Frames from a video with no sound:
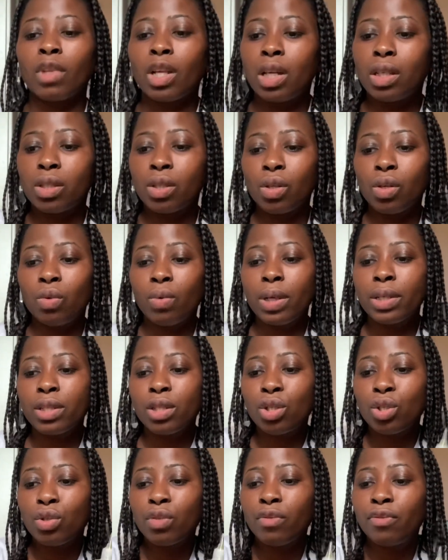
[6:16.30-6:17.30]
So
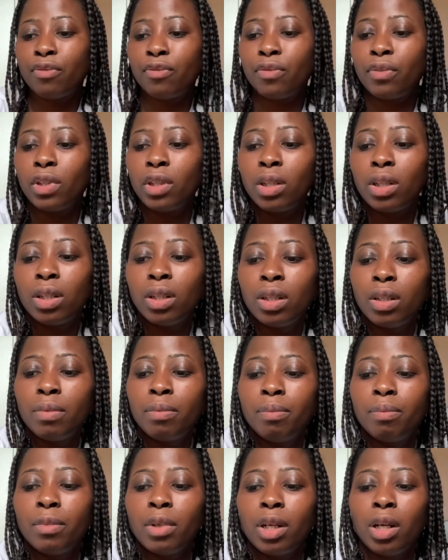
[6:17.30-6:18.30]
once you've
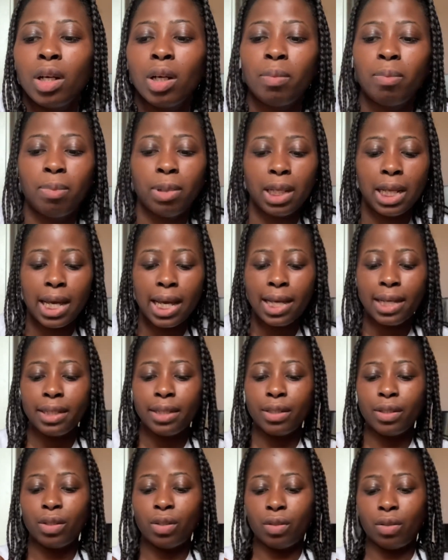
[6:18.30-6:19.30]

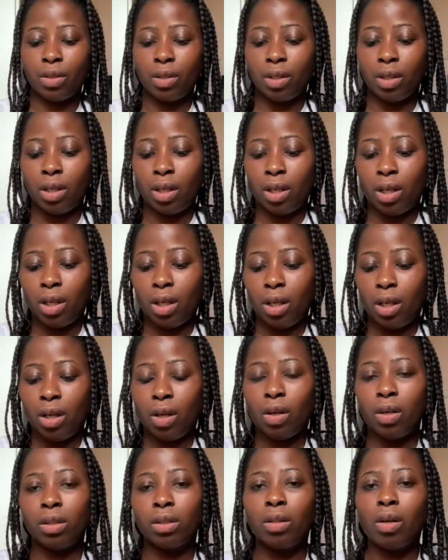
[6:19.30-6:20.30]
applied it
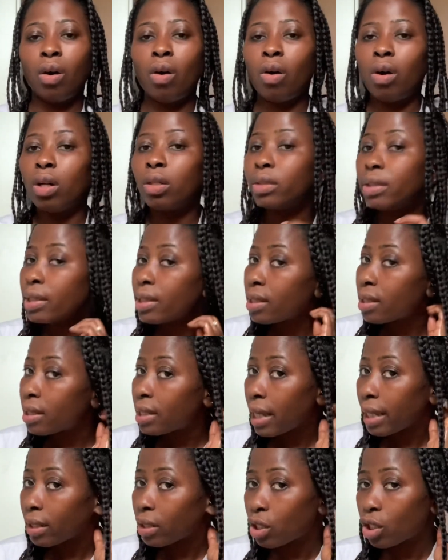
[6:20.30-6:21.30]
on all the
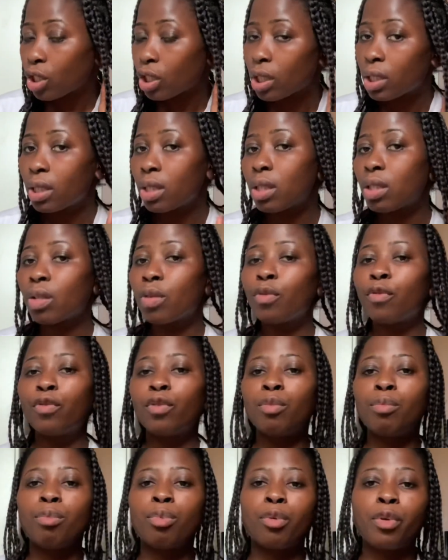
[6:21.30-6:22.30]
sections of
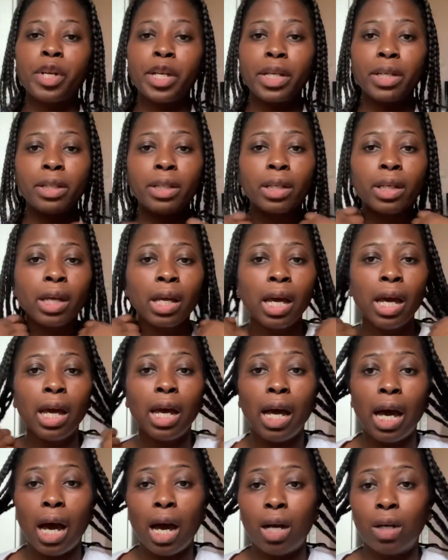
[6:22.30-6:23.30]
the braid,
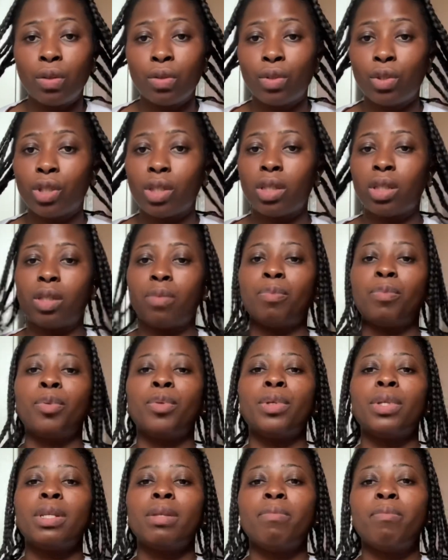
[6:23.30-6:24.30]
I'll just
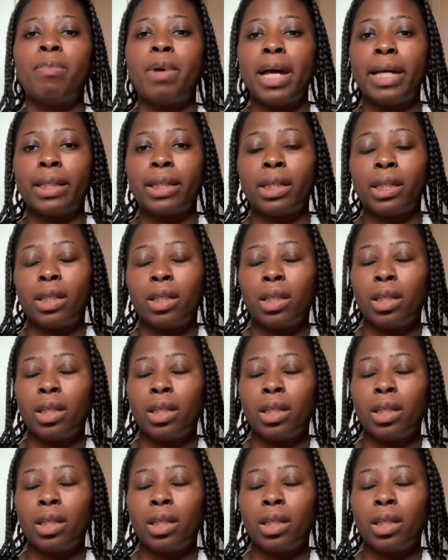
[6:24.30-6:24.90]
put it back